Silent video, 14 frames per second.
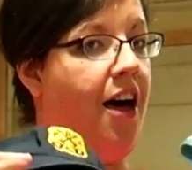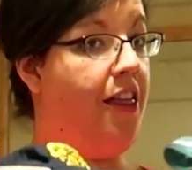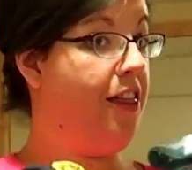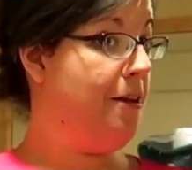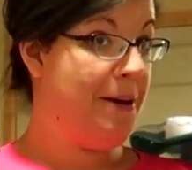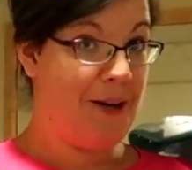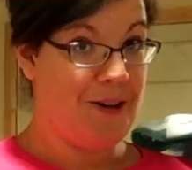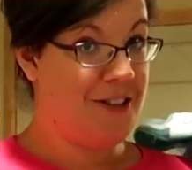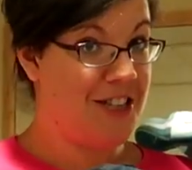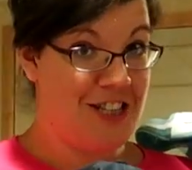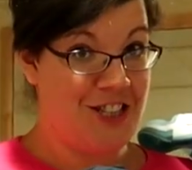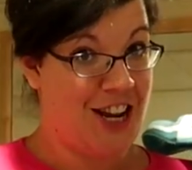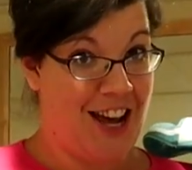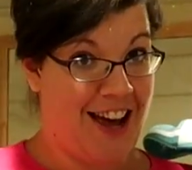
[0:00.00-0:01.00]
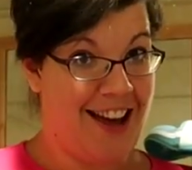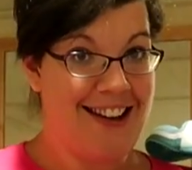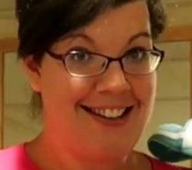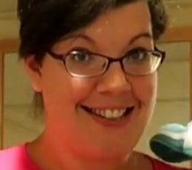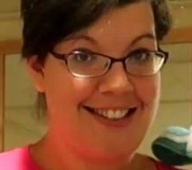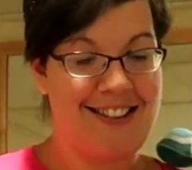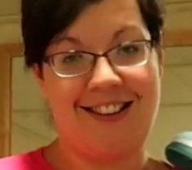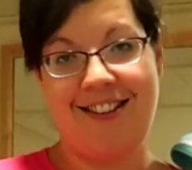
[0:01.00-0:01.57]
of the ParoDeeJay hats because